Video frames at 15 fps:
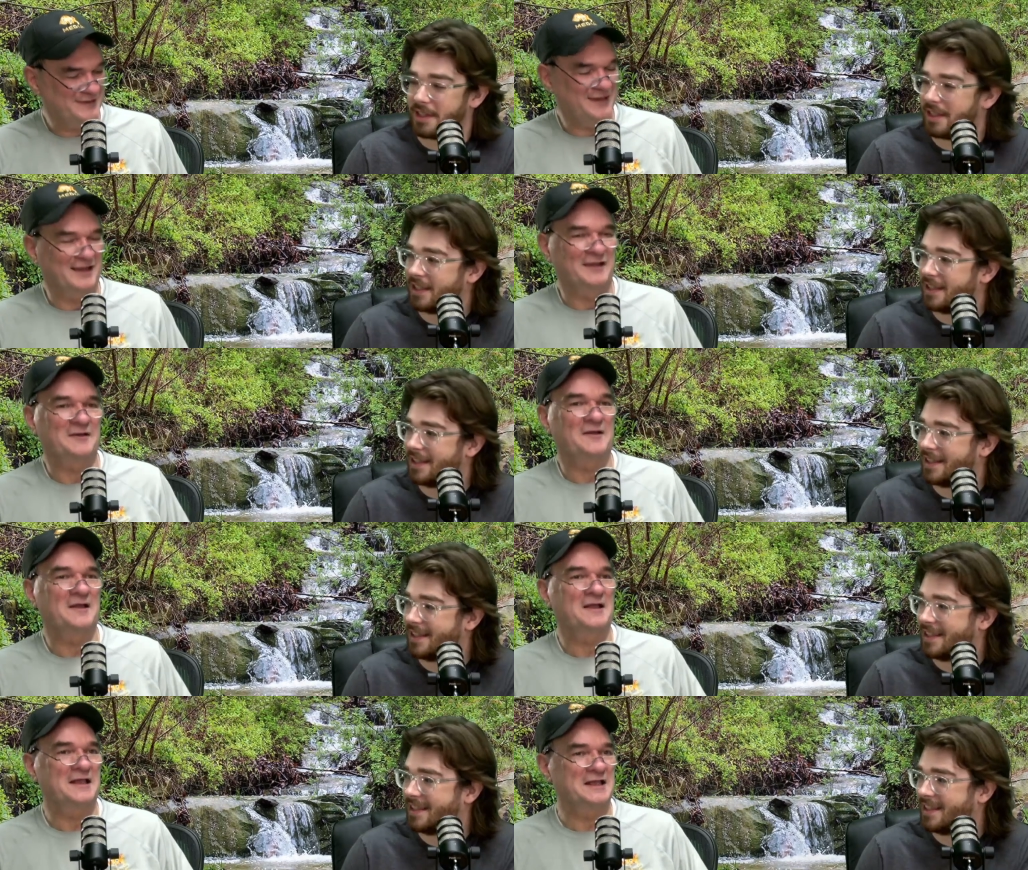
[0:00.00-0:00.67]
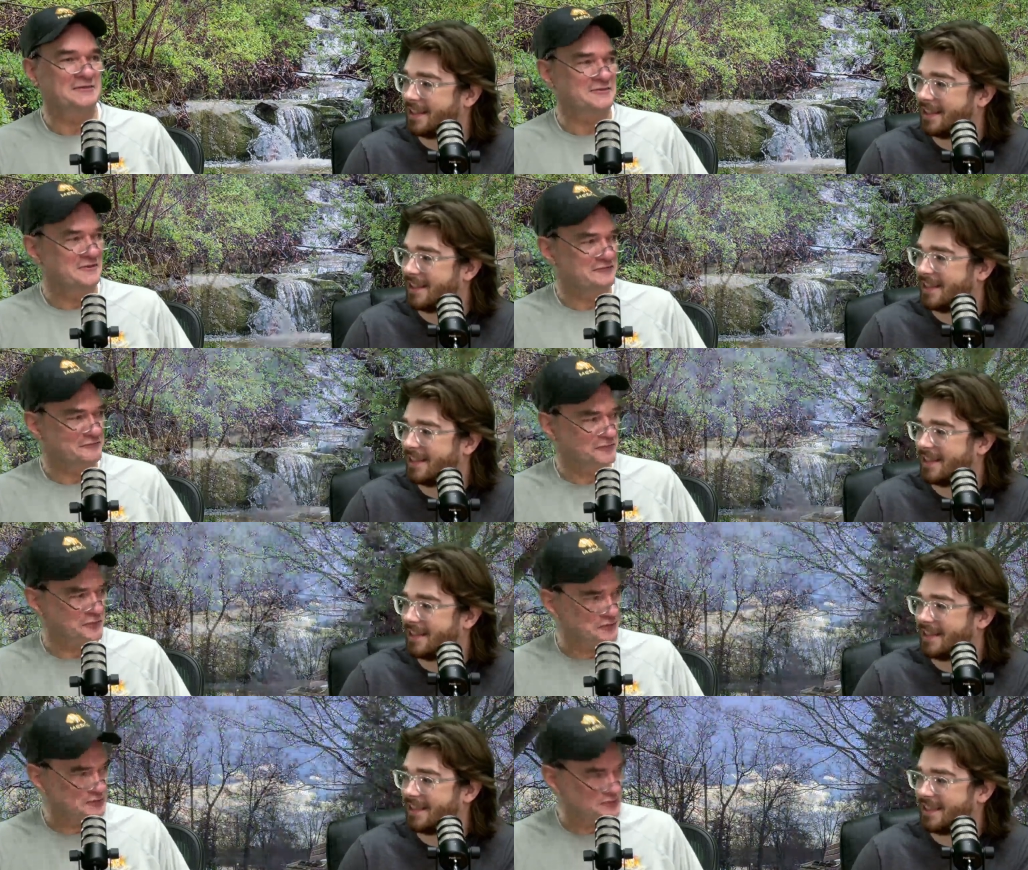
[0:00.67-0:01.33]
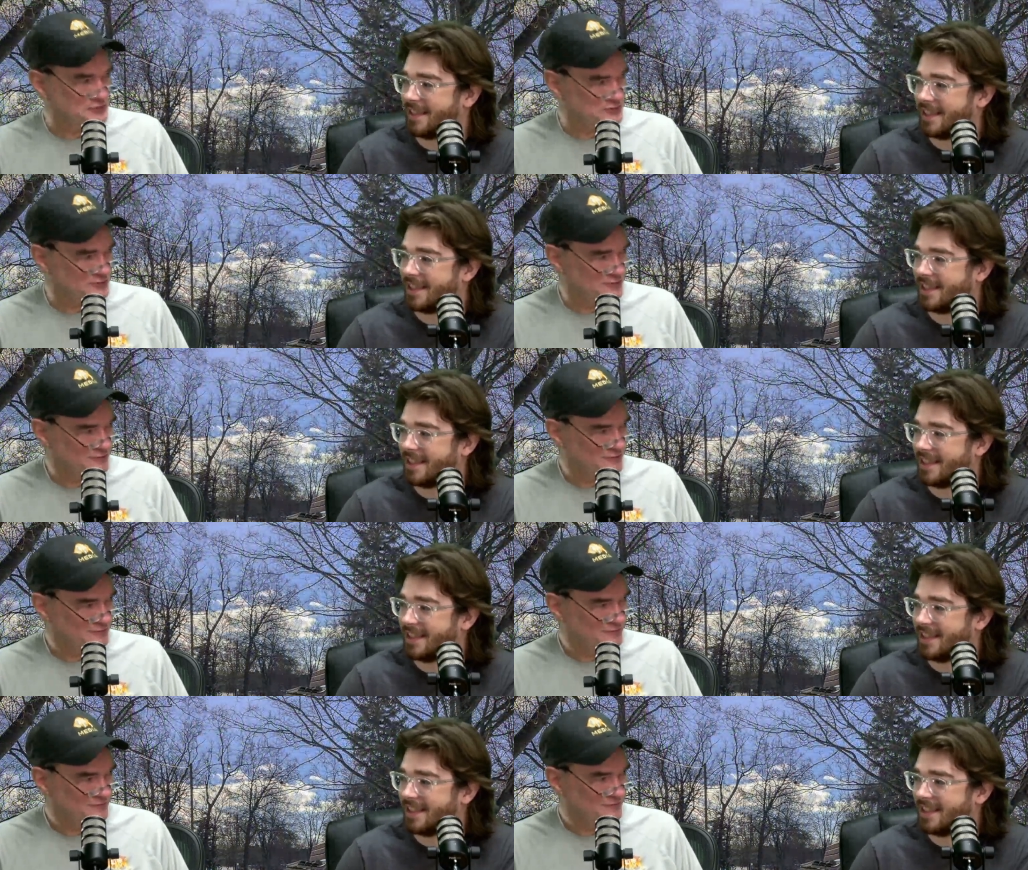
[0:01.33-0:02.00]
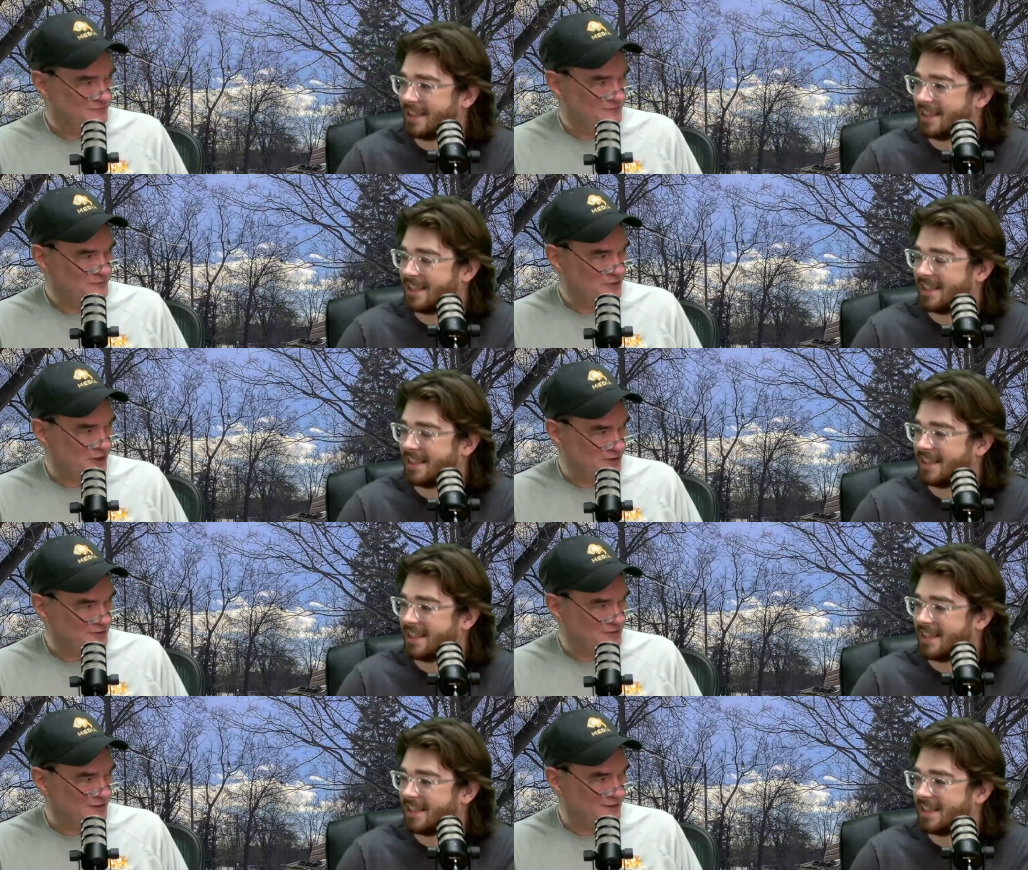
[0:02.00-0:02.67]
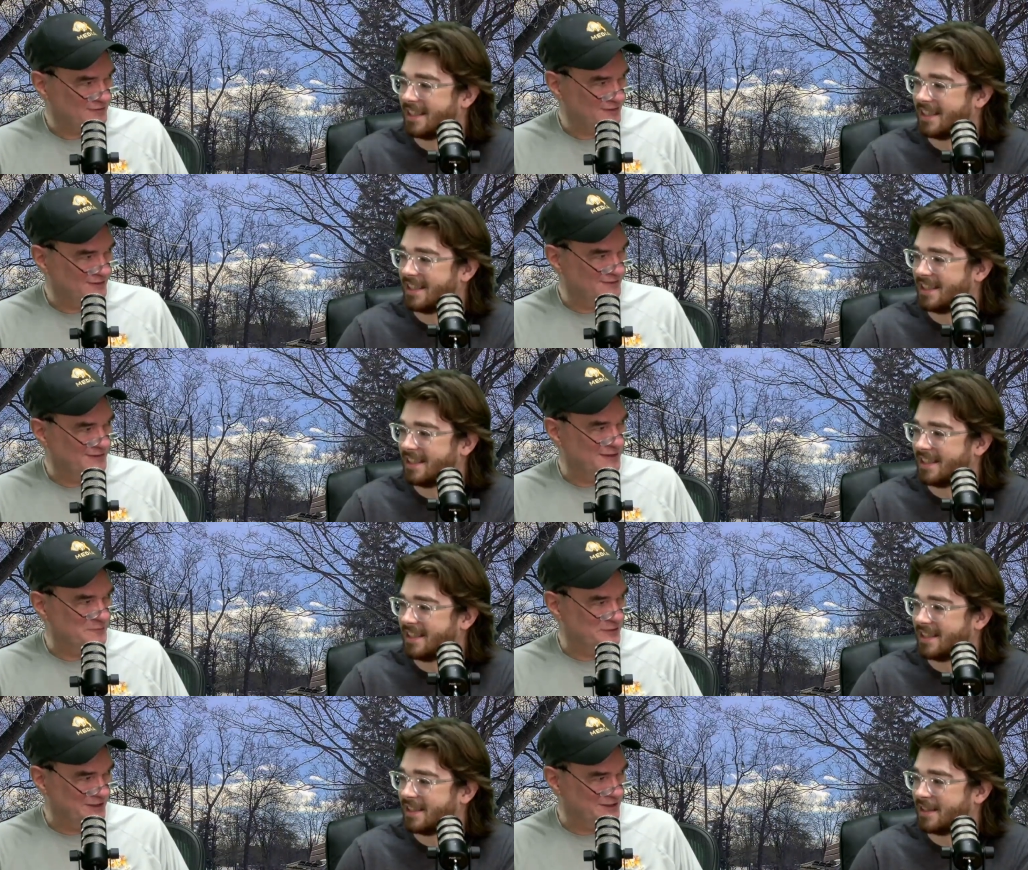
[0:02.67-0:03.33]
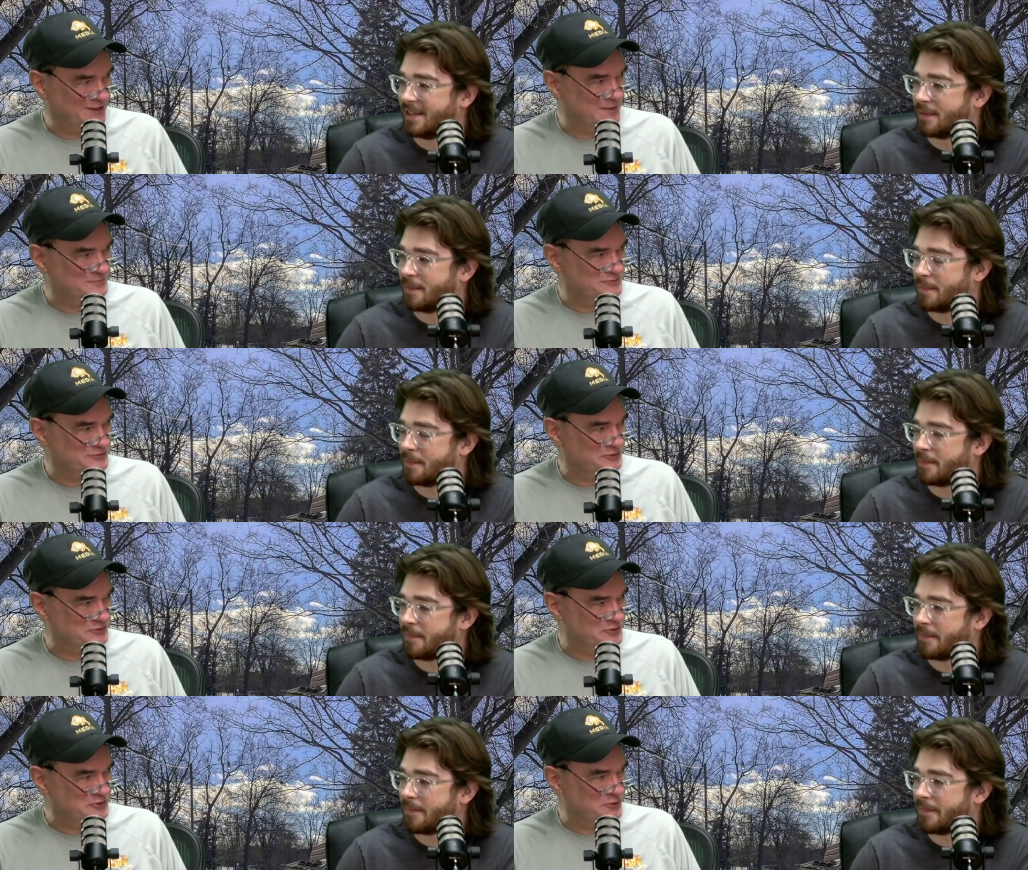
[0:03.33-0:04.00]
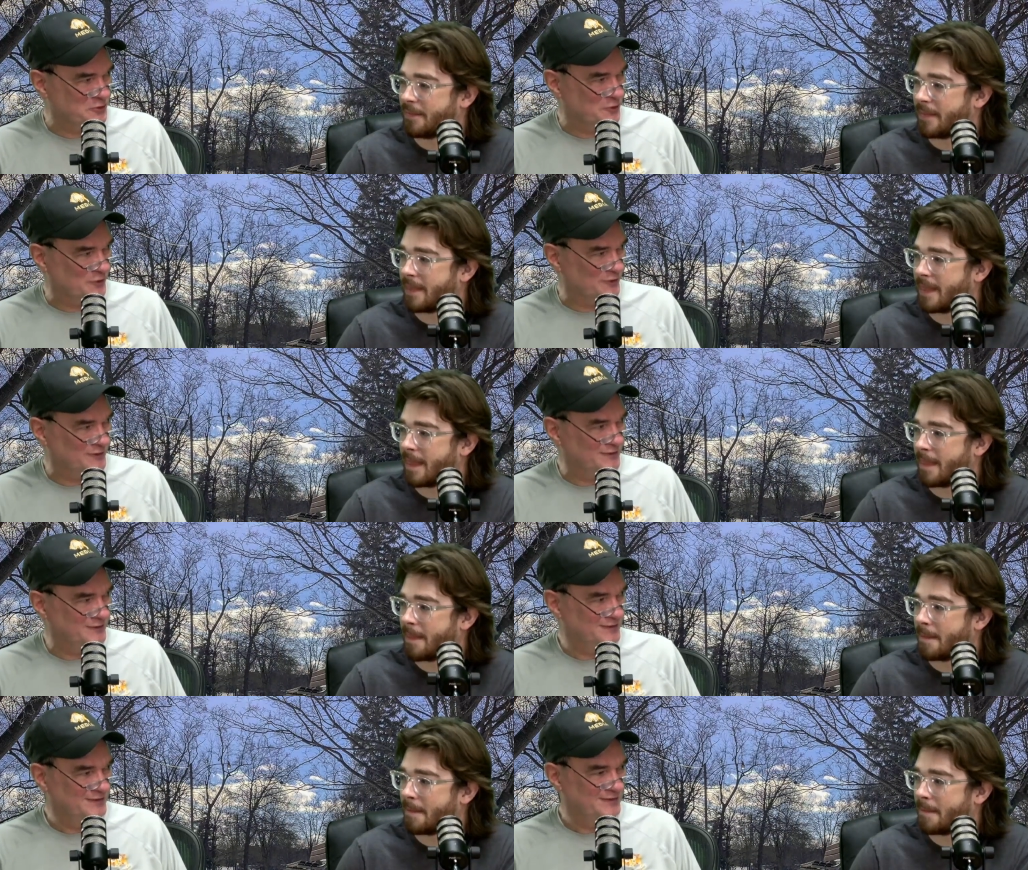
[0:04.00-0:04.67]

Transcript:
Speaker 1: Okay. in the first Crocodile Dundee, when he comes to New York,